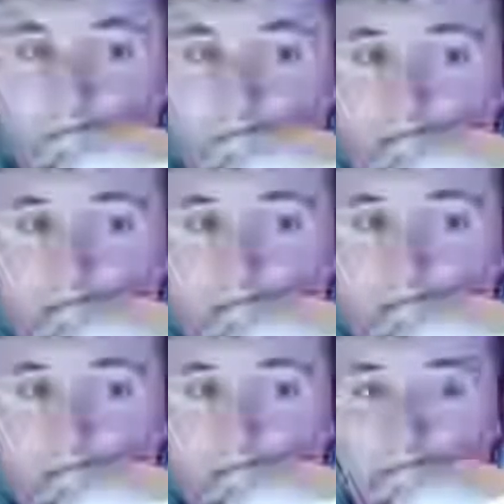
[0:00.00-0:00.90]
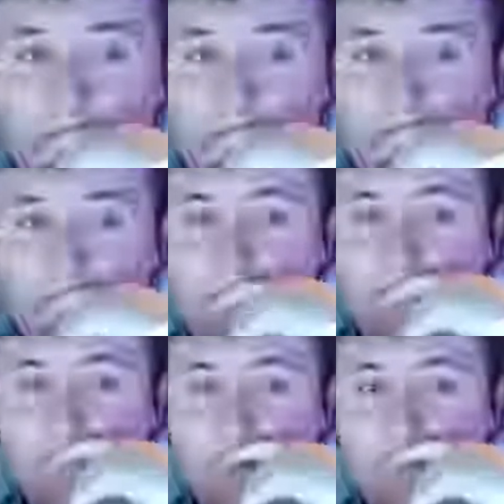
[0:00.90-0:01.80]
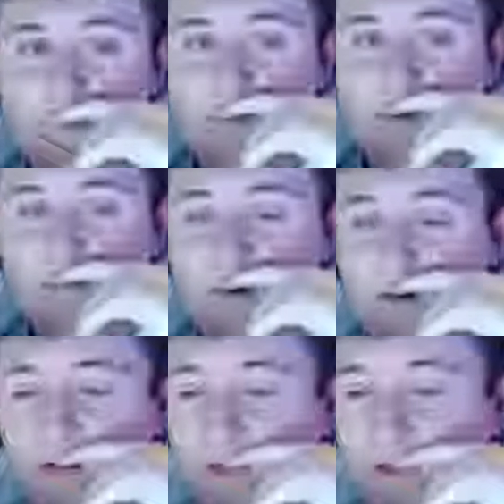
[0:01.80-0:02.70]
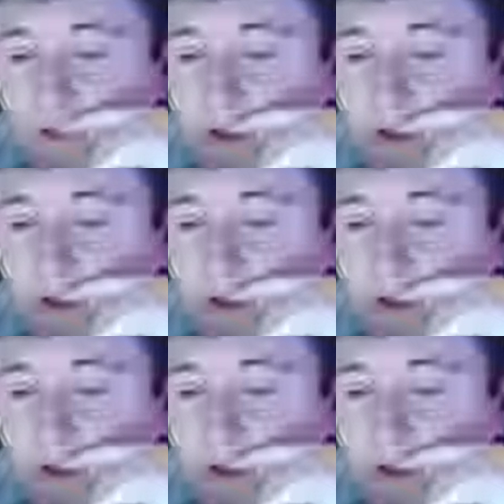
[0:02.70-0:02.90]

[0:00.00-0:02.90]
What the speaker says: there we go. So I have to face the part that